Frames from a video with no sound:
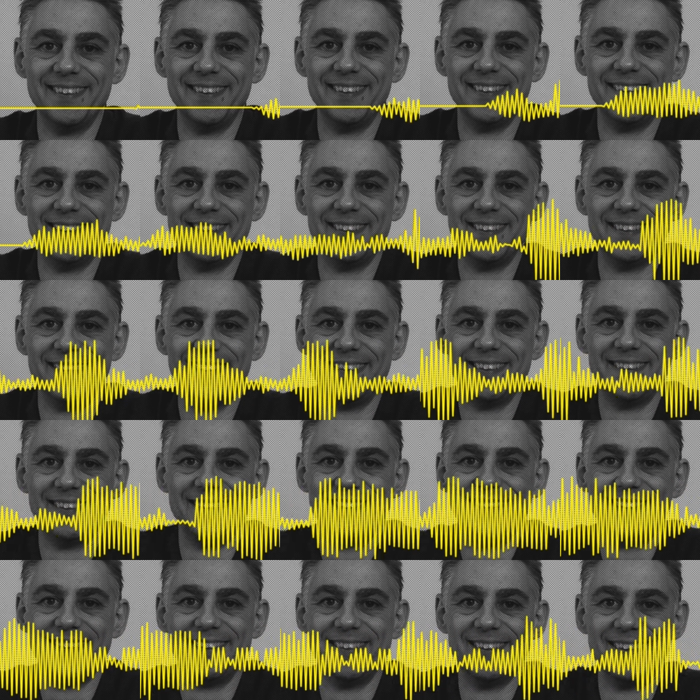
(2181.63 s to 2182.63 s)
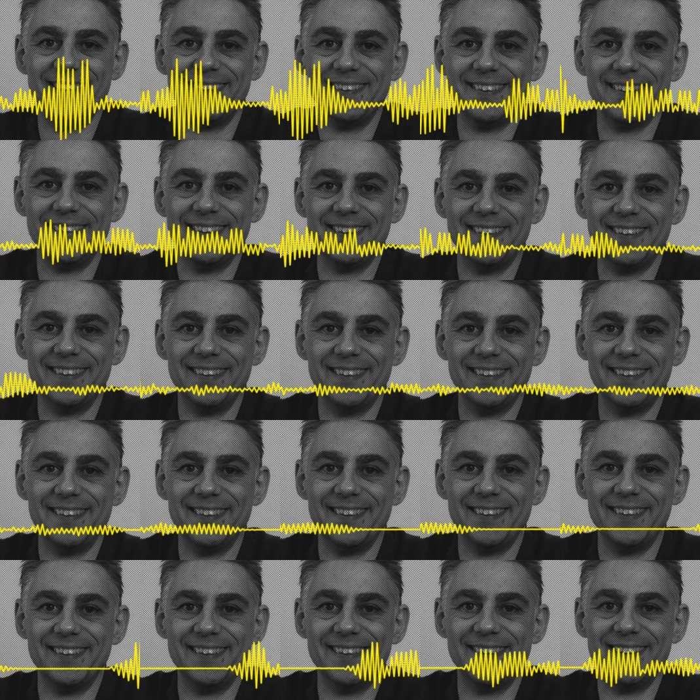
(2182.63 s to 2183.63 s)
right? Very rough
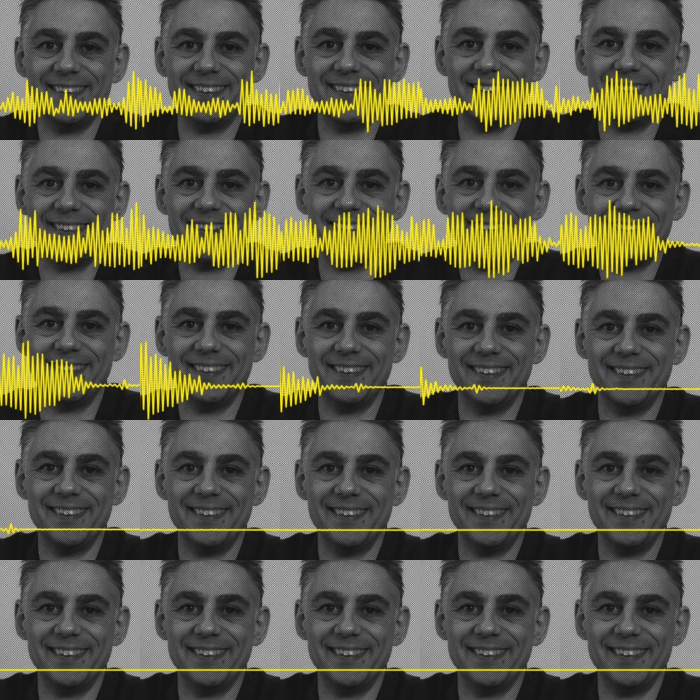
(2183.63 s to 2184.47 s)
images, and say, look,